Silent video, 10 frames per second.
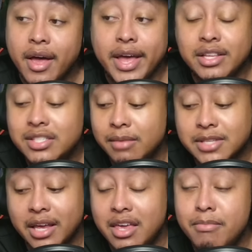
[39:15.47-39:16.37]
and he seems
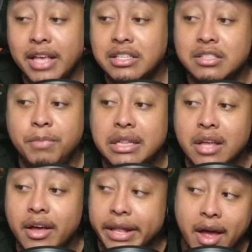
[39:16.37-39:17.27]
like he may just be
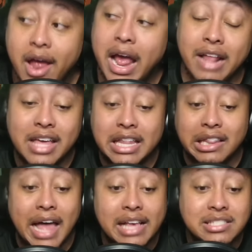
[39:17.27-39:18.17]
done. And then
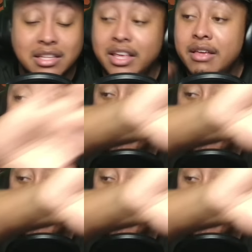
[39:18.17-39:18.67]
lastly,